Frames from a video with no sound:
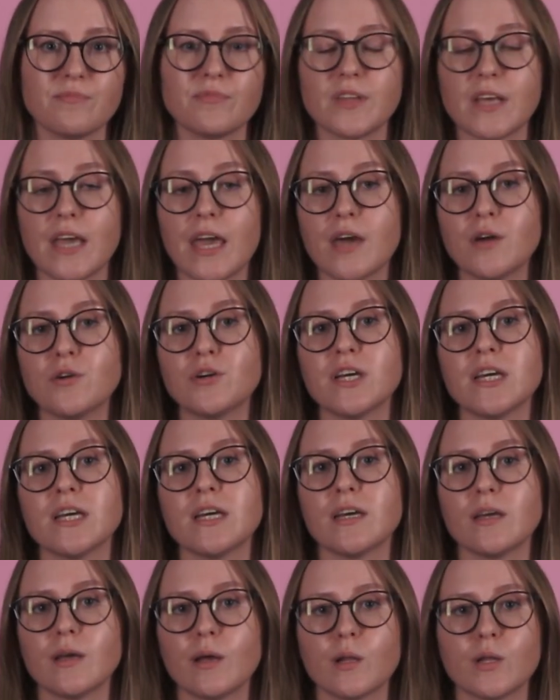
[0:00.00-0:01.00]
The
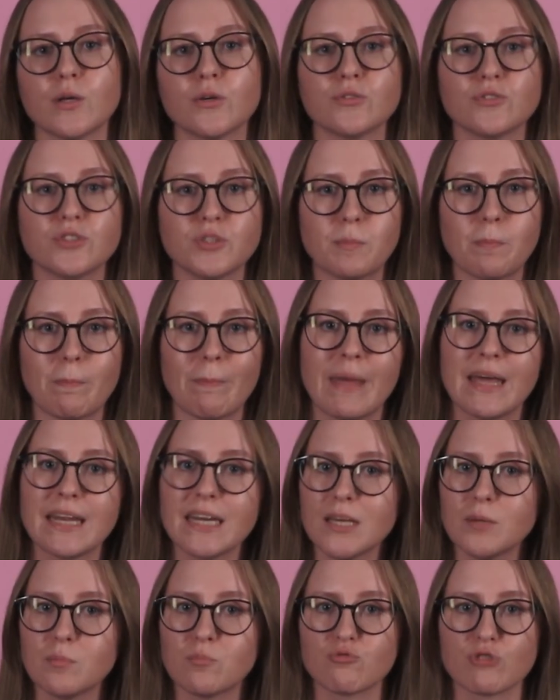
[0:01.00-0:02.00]
area includes
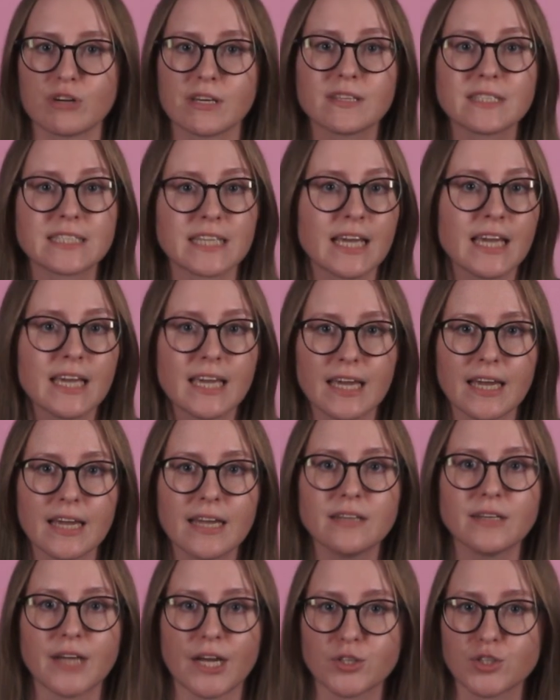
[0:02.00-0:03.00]
many
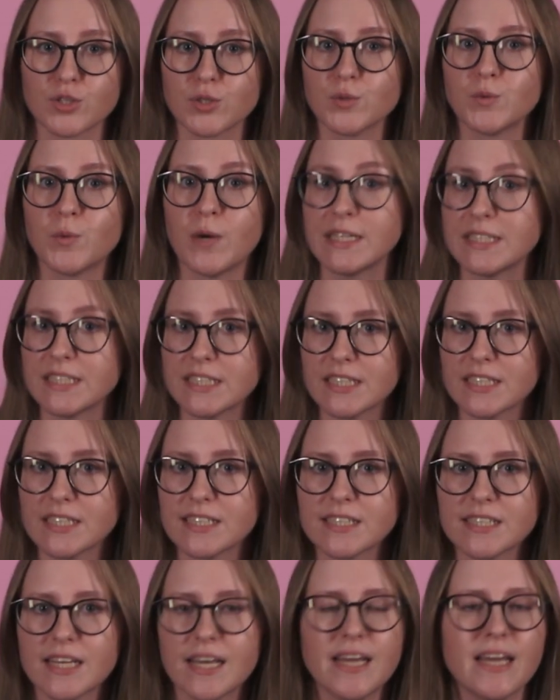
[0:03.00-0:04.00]
breathtaking natural
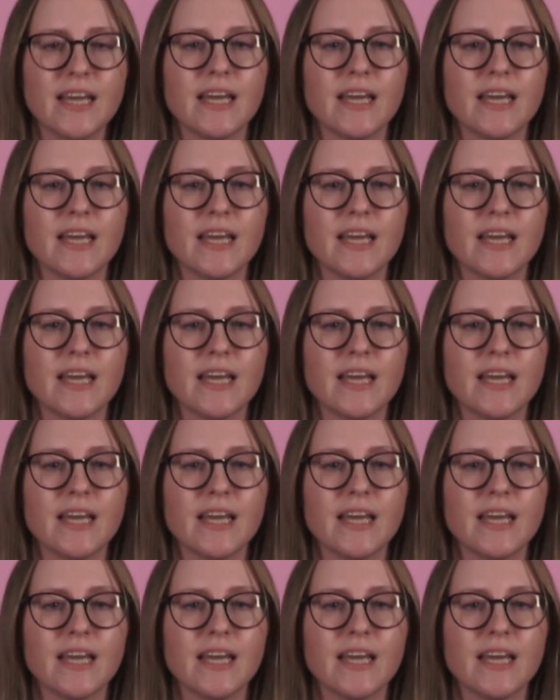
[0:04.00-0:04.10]
wonders